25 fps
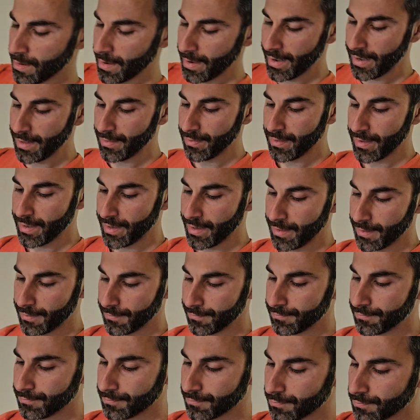And
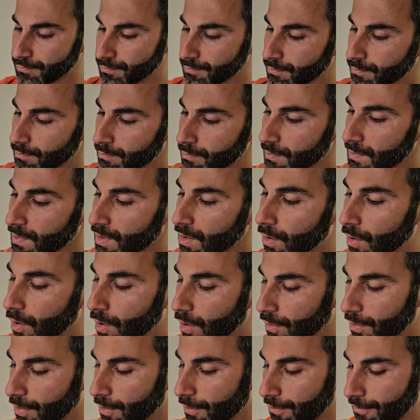then
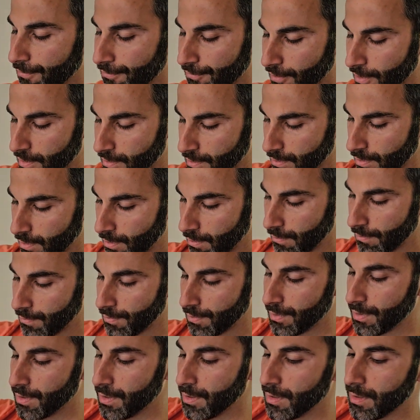on the front
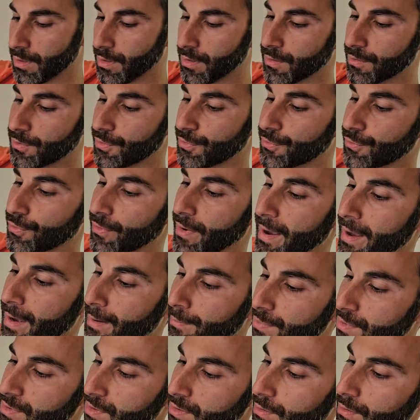of the
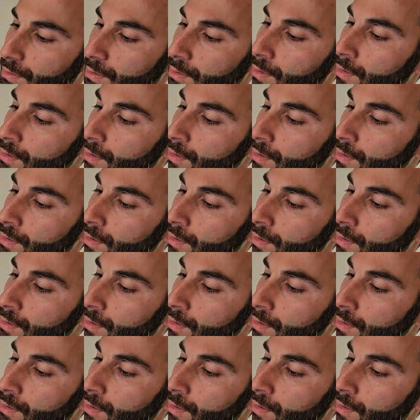straps,